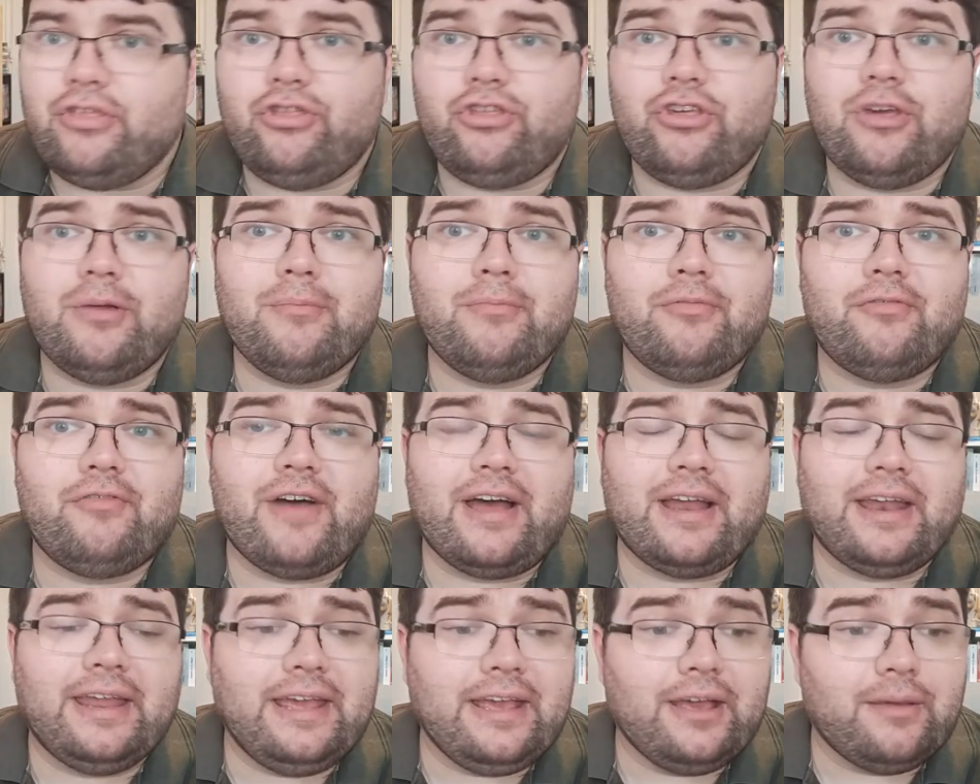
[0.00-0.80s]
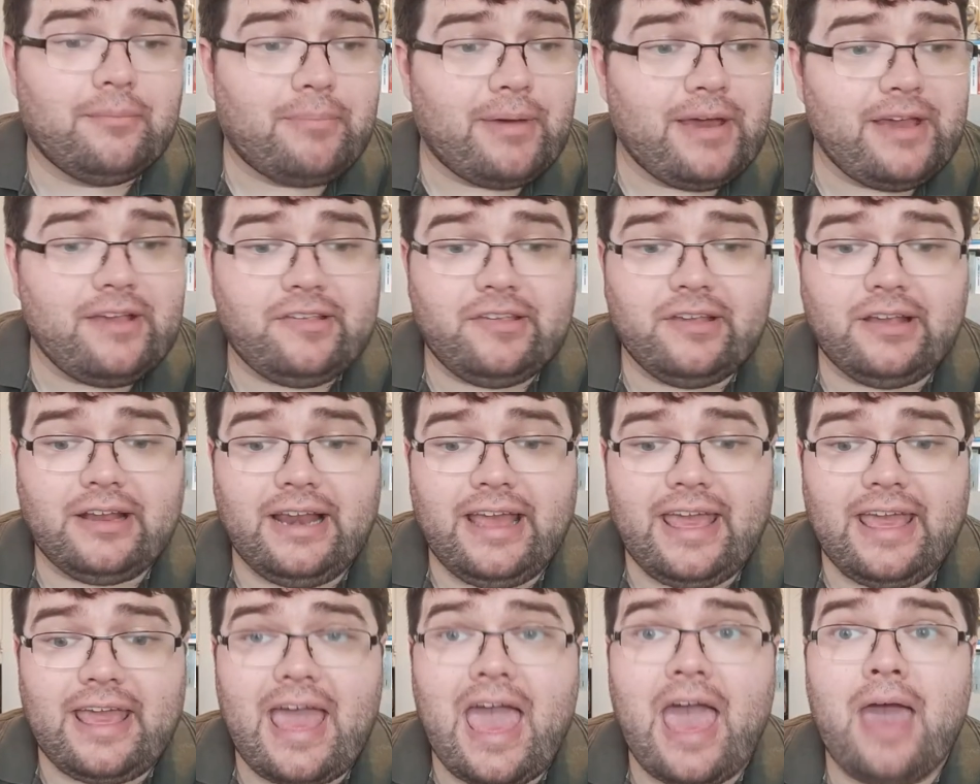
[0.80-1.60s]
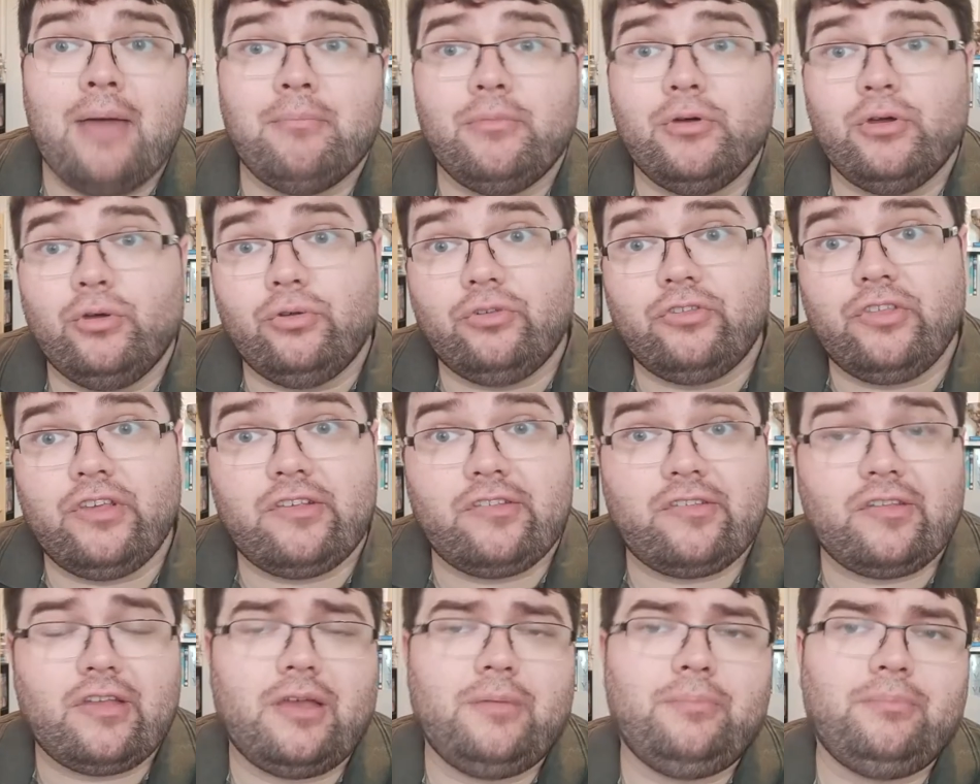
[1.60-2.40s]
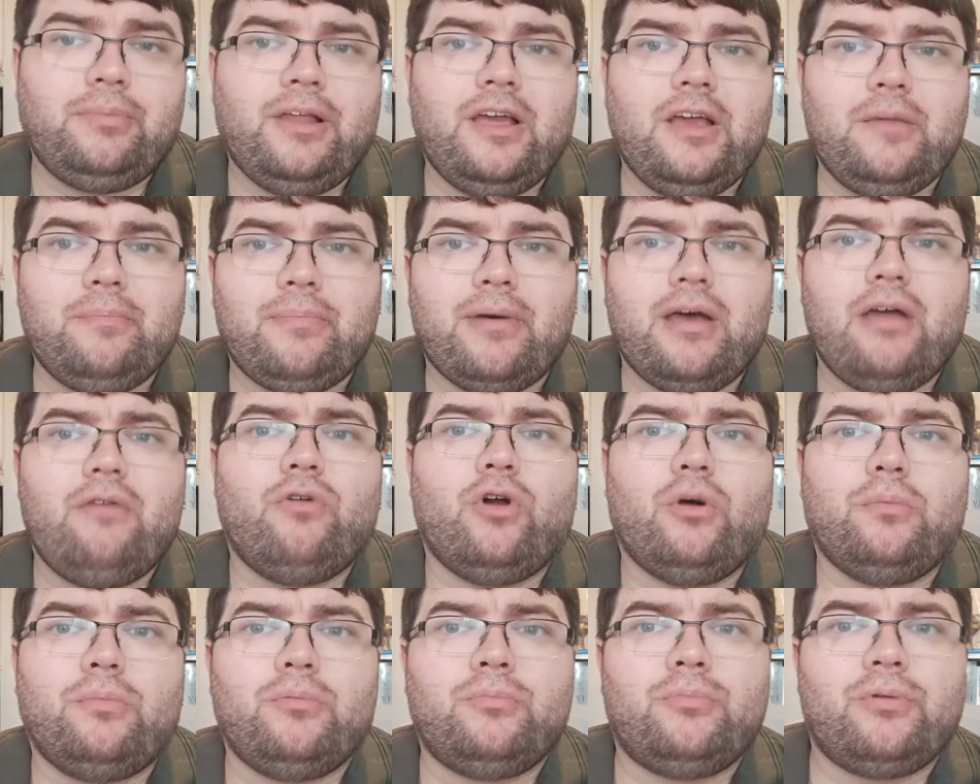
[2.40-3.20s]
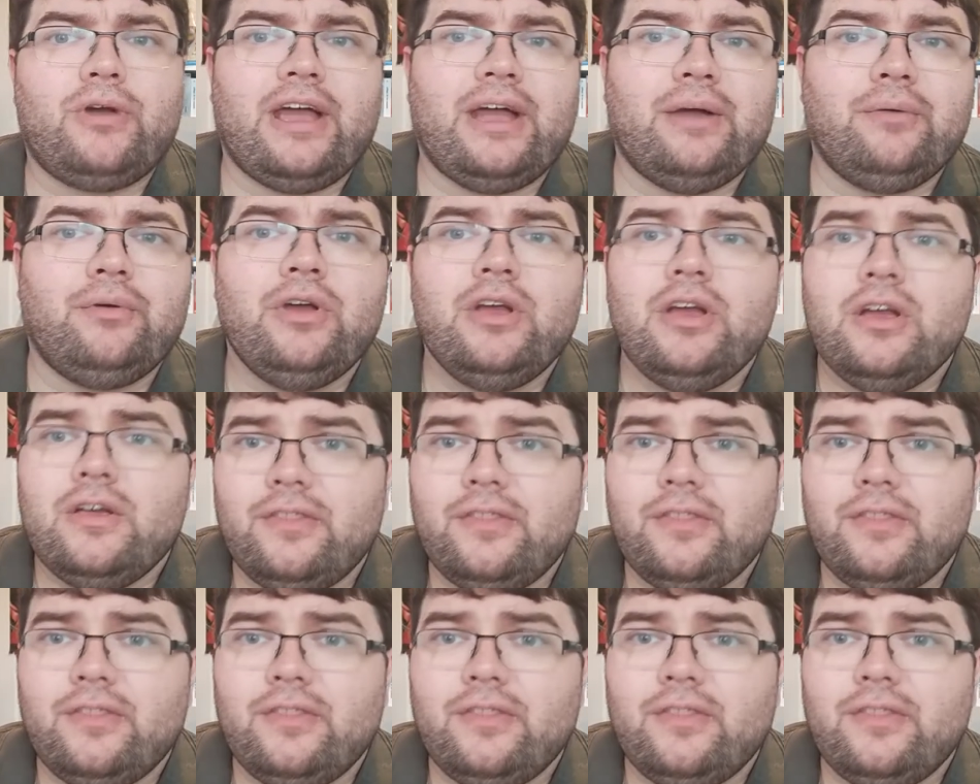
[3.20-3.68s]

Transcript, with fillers: Jim Fanning, and basically M, who's this time played by Robert Brown.